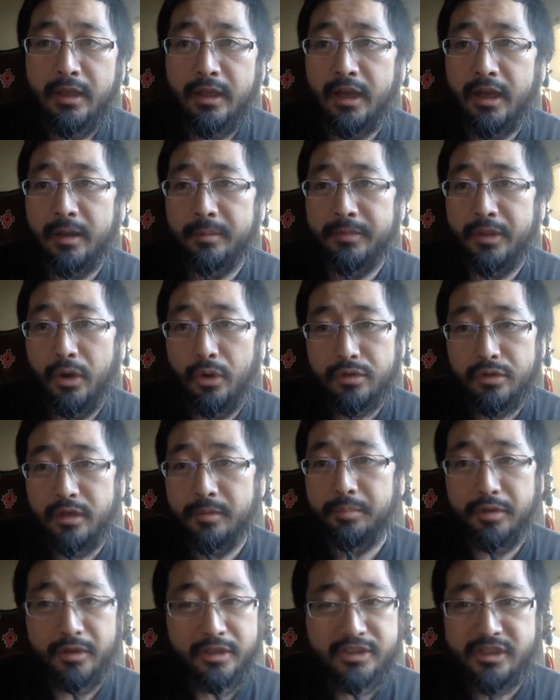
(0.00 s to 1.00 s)
the
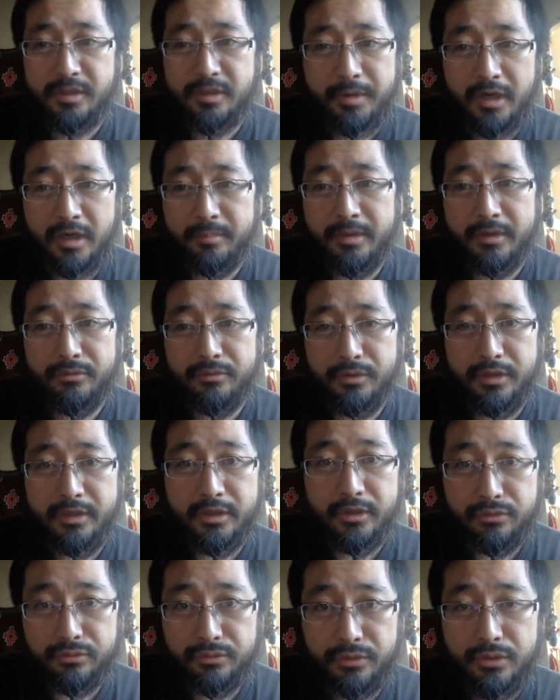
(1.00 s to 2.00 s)
Oakland Police Department
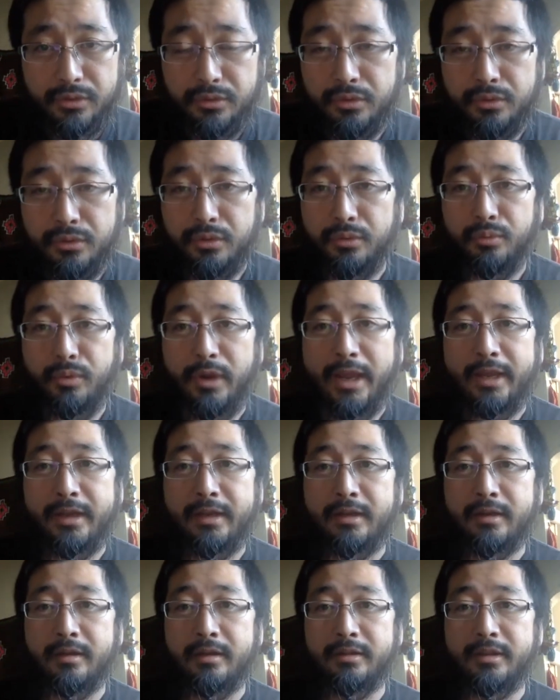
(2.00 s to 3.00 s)
really grew
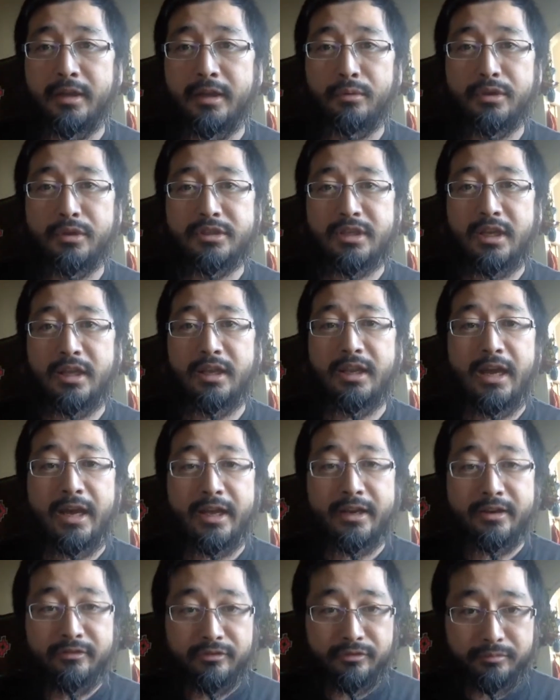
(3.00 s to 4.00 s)
when there was a
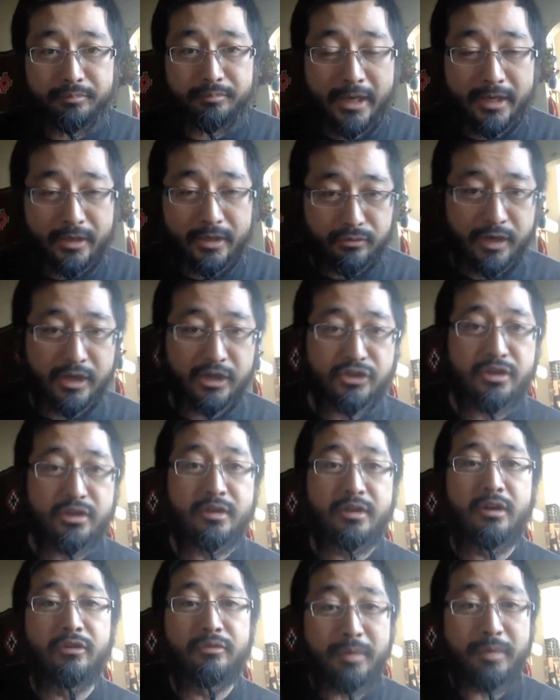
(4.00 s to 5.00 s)
lot of
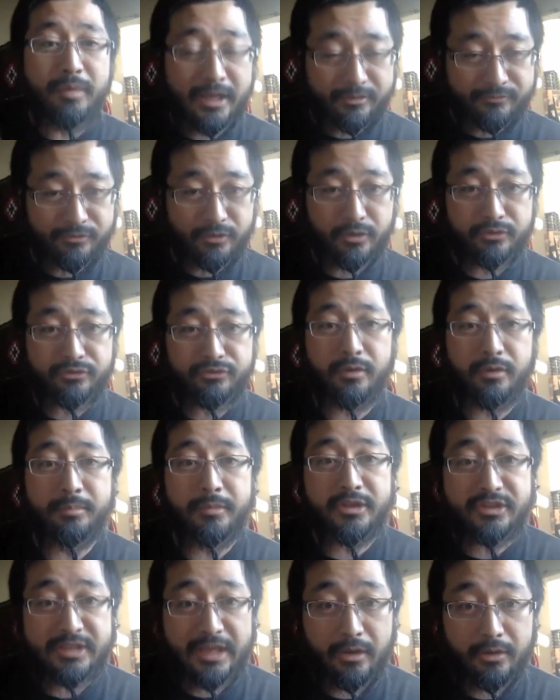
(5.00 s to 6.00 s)
migration of Black folks from
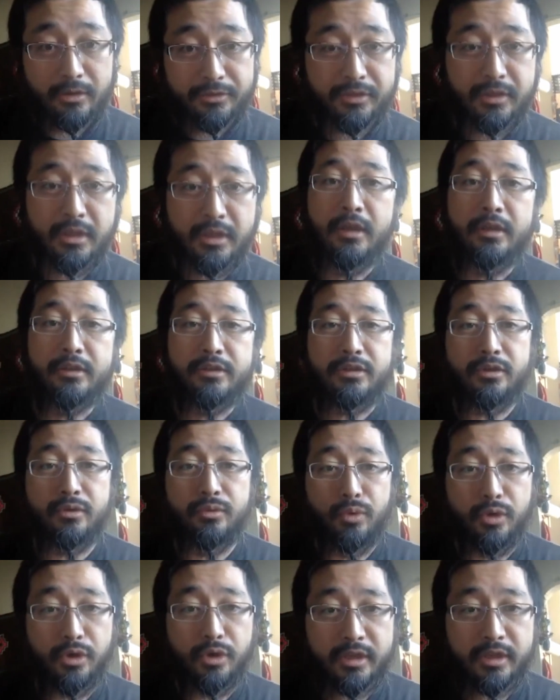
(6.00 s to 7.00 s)
the South to
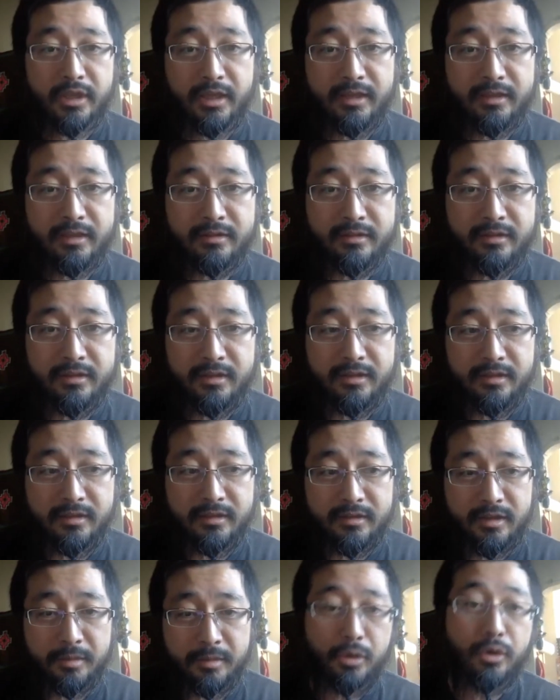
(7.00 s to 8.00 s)
work in
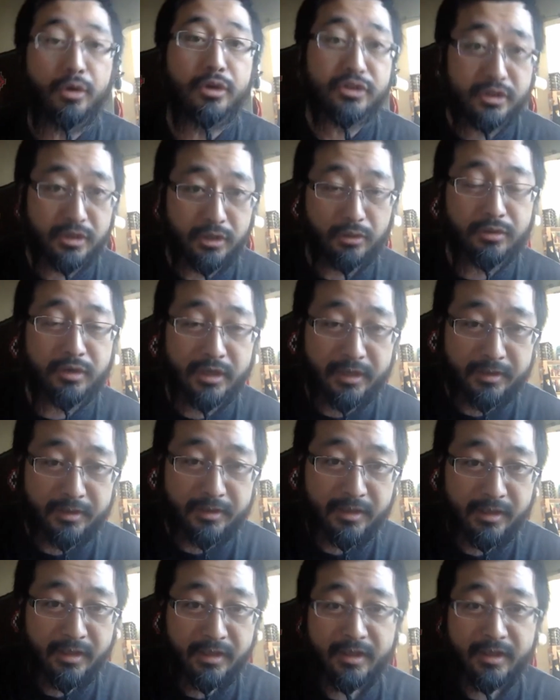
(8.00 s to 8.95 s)
the ports in Oakland.